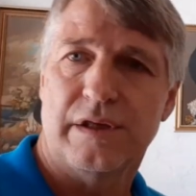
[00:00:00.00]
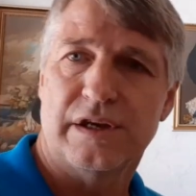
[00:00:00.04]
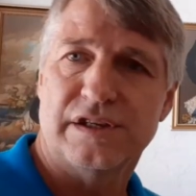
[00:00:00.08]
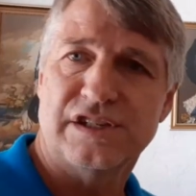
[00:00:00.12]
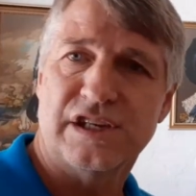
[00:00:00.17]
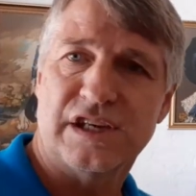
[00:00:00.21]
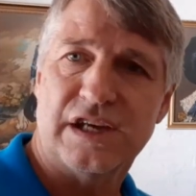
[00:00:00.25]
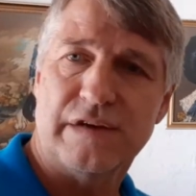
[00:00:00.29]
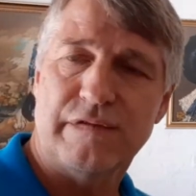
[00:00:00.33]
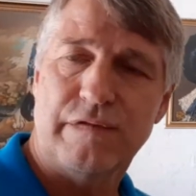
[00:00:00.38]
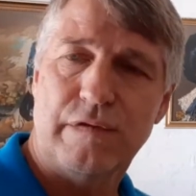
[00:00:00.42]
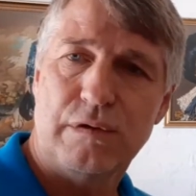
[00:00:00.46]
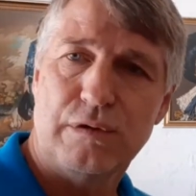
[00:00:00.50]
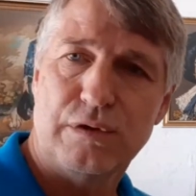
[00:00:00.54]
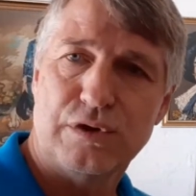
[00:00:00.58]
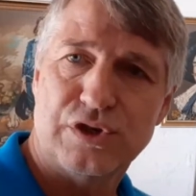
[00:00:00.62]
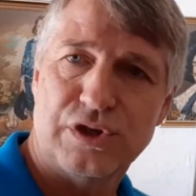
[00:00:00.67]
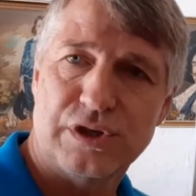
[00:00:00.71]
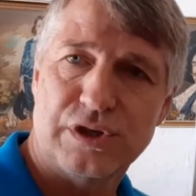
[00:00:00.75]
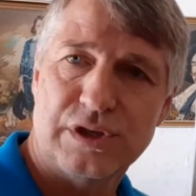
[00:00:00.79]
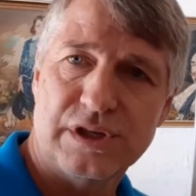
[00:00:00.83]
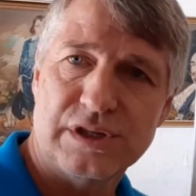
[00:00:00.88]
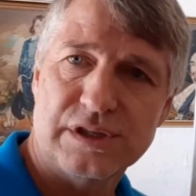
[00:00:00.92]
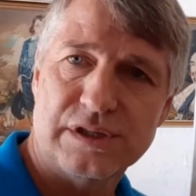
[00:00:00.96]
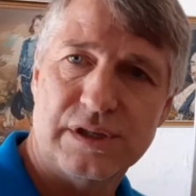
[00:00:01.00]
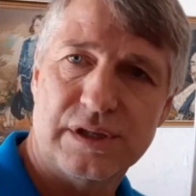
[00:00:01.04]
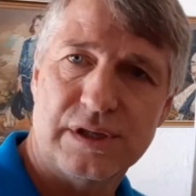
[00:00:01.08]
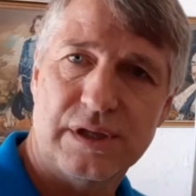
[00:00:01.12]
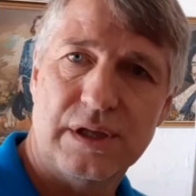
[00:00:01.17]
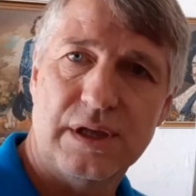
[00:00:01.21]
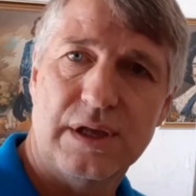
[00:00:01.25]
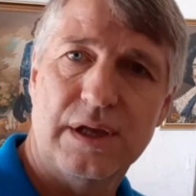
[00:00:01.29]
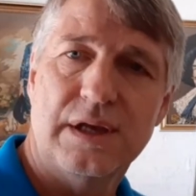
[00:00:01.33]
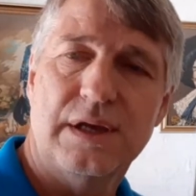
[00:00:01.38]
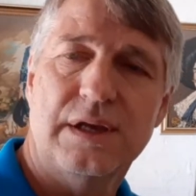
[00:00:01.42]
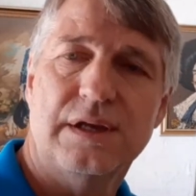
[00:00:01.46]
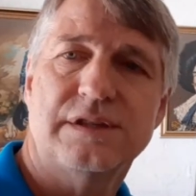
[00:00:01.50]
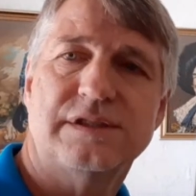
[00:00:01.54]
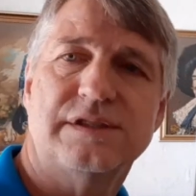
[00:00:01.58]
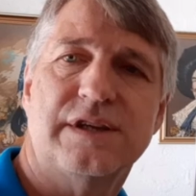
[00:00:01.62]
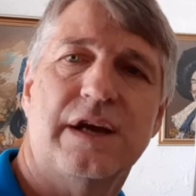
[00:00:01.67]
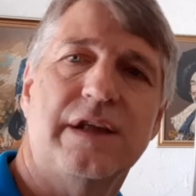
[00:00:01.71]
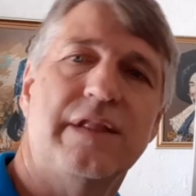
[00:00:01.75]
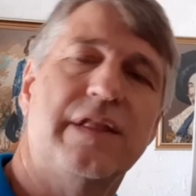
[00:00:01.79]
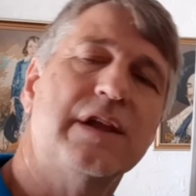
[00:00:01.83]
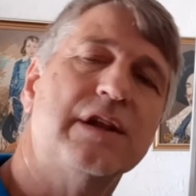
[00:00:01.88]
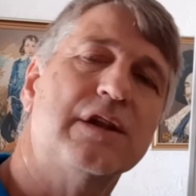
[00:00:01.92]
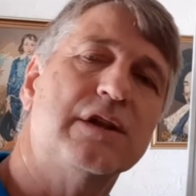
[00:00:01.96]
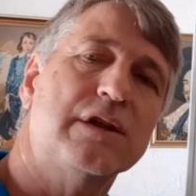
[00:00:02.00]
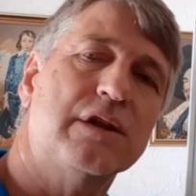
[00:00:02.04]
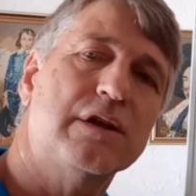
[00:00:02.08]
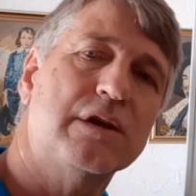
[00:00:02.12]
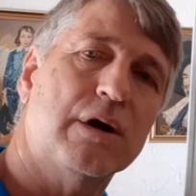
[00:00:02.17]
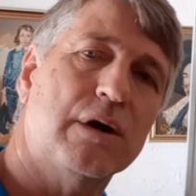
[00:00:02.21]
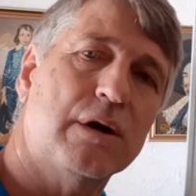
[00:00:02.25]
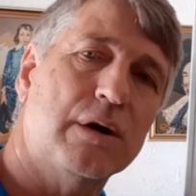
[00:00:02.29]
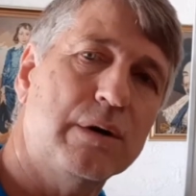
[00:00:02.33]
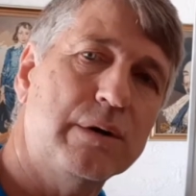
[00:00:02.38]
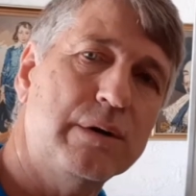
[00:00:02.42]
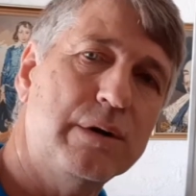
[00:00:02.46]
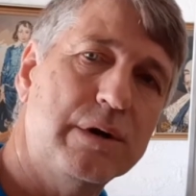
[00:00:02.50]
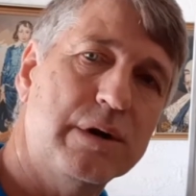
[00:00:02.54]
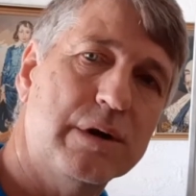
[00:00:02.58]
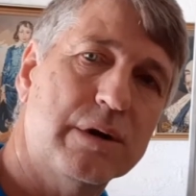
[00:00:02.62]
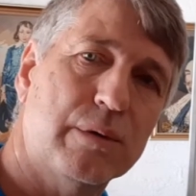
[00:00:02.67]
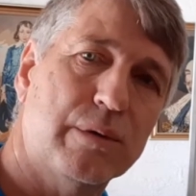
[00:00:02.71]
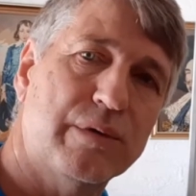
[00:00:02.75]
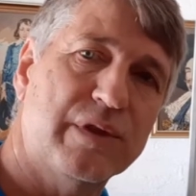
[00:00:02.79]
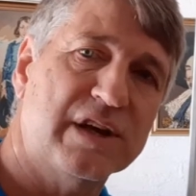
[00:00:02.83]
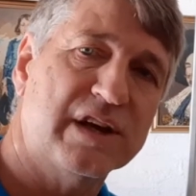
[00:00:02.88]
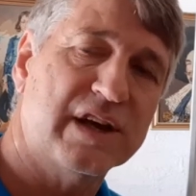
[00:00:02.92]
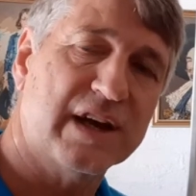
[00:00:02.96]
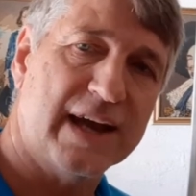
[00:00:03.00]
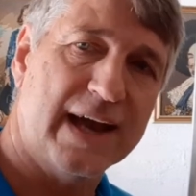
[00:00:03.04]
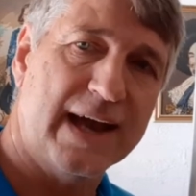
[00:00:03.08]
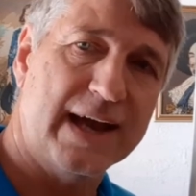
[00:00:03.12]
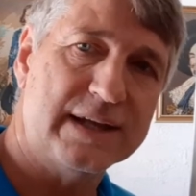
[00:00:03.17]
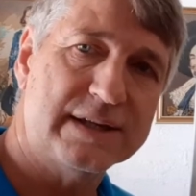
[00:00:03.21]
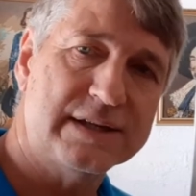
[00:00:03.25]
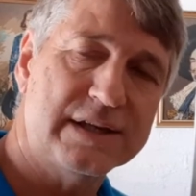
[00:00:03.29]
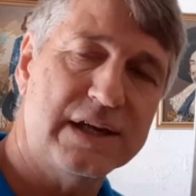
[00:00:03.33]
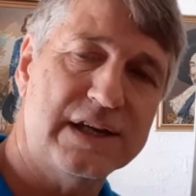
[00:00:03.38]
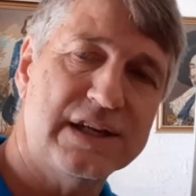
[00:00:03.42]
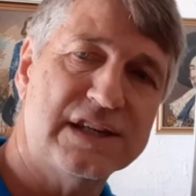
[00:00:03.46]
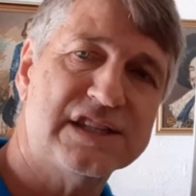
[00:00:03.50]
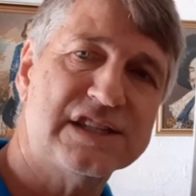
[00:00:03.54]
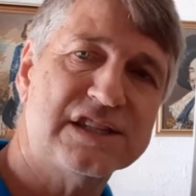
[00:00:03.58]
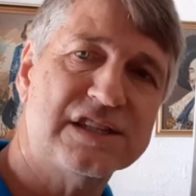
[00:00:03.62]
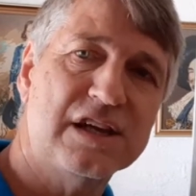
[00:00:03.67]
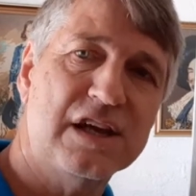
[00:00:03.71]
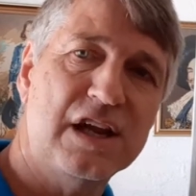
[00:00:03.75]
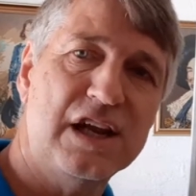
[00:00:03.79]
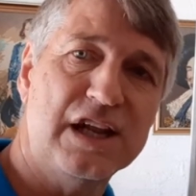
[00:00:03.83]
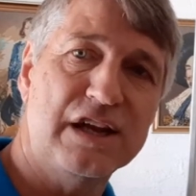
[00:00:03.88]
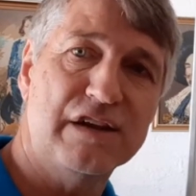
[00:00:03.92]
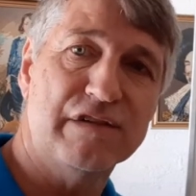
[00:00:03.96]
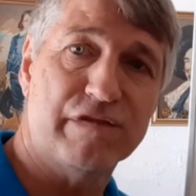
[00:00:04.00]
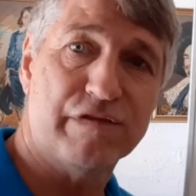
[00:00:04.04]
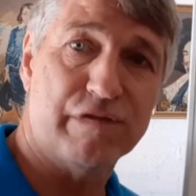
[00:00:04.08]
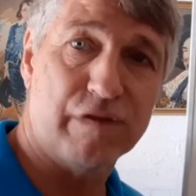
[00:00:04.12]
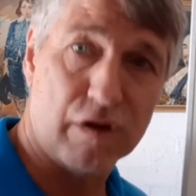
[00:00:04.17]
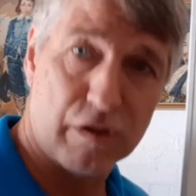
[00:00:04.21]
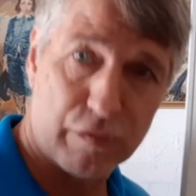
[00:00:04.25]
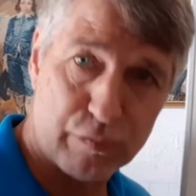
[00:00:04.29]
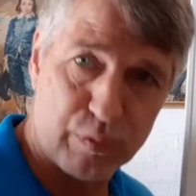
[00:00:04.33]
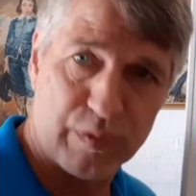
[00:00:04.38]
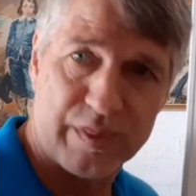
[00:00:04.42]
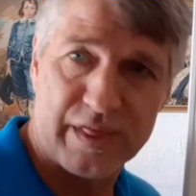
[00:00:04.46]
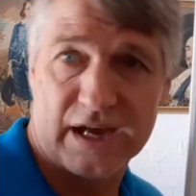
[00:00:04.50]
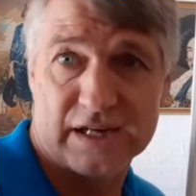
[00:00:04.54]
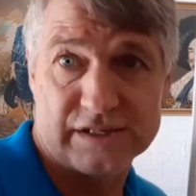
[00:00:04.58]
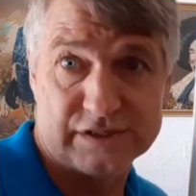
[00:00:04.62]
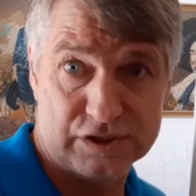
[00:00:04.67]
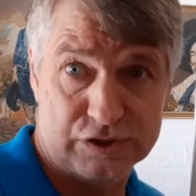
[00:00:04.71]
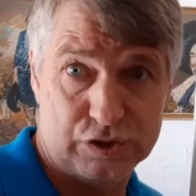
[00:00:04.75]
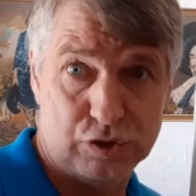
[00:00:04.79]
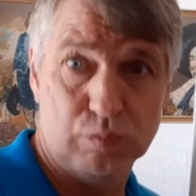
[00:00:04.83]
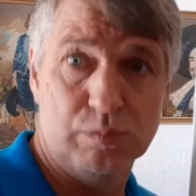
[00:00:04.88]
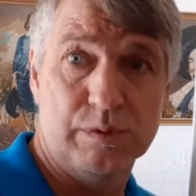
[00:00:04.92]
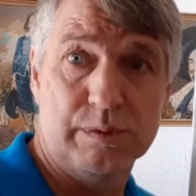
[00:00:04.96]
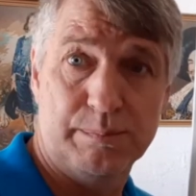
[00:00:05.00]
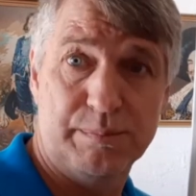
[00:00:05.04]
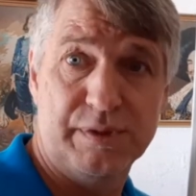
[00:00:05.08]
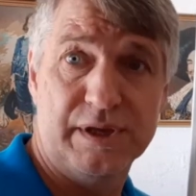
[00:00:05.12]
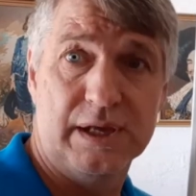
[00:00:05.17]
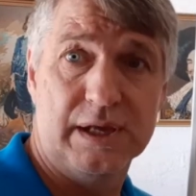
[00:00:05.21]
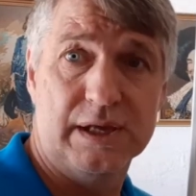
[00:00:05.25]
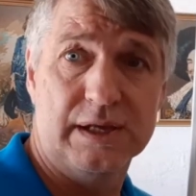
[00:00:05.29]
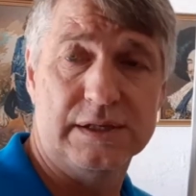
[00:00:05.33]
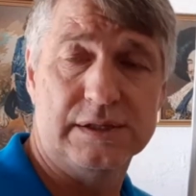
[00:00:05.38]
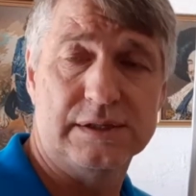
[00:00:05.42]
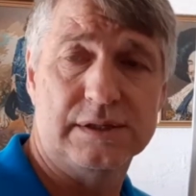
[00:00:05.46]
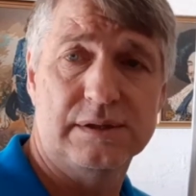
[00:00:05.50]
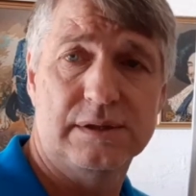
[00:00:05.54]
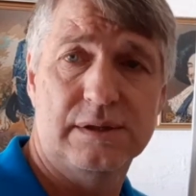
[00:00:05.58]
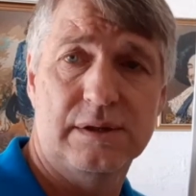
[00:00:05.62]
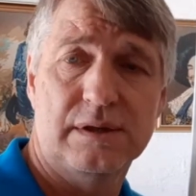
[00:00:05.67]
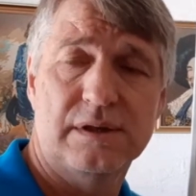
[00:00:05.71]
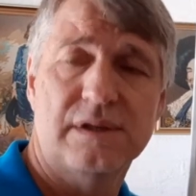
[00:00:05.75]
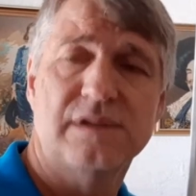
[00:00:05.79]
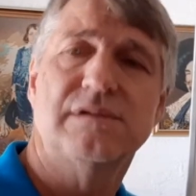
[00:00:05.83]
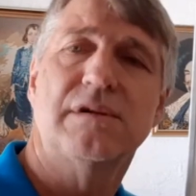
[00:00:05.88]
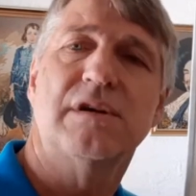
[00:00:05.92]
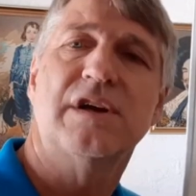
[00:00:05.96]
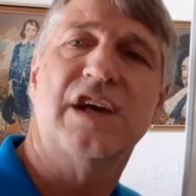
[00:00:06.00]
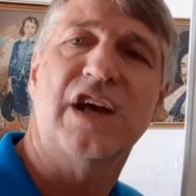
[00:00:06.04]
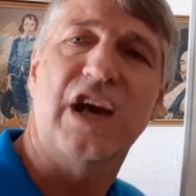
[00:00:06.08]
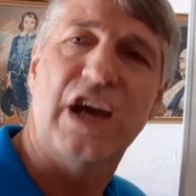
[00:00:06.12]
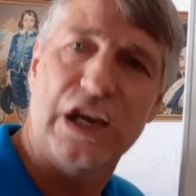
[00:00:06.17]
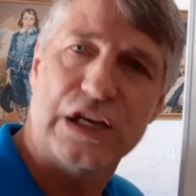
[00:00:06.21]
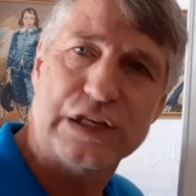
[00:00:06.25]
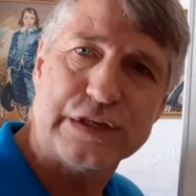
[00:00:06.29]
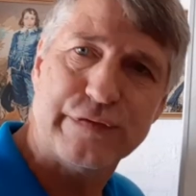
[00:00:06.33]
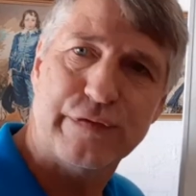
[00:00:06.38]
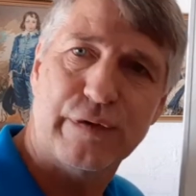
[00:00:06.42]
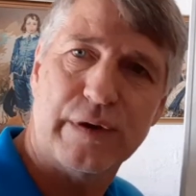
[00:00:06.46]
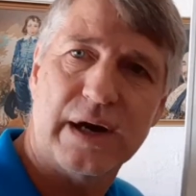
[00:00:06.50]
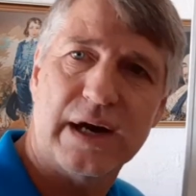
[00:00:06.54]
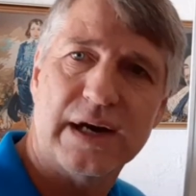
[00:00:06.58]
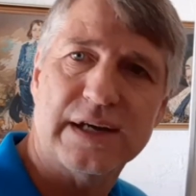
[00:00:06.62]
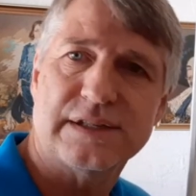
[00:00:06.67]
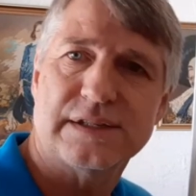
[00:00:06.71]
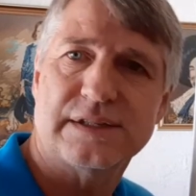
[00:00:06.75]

Theistic evolutionists say that God or the Creator is still involved with us as human beings, who cares for